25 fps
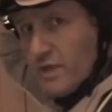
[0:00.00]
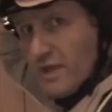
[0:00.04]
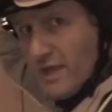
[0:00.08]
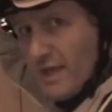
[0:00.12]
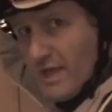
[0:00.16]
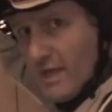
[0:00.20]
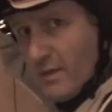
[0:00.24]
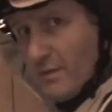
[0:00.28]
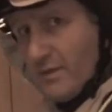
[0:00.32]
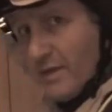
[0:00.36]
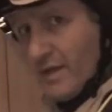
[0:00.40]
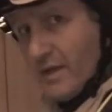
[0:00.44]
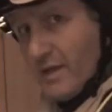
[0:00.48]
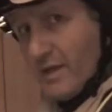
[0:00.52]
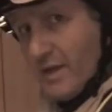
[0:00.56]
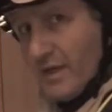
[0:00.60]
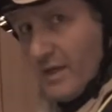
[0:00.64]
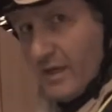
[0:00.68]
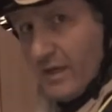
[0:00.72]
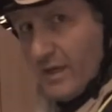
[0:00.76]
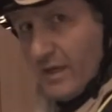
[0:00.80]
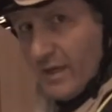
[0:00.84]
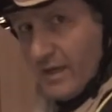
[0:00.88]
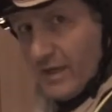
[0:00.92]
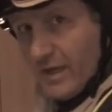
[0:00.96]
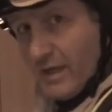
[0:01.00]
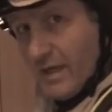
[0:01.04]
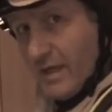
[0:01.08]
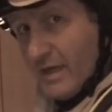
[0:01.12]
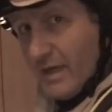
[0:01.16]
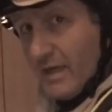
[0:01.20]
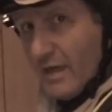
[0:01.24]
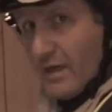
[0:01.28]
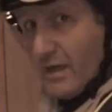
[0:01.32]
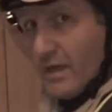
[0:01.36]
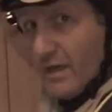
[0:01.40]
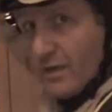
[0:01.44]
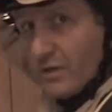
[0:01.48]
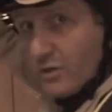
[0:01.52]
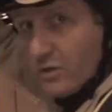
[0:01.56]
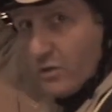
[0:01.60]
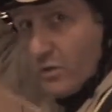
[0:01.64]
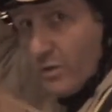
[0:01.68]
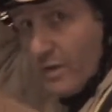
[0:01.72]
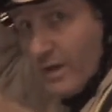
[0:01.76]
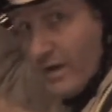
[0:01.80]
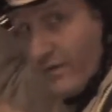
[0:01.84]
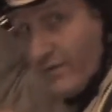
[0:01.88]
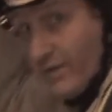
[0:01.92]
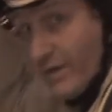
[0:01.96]
the helmet so we
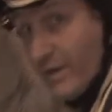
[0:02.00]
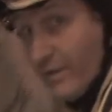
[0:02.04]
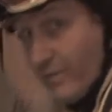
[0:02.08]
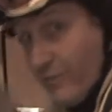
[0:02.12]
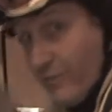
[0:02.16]
have any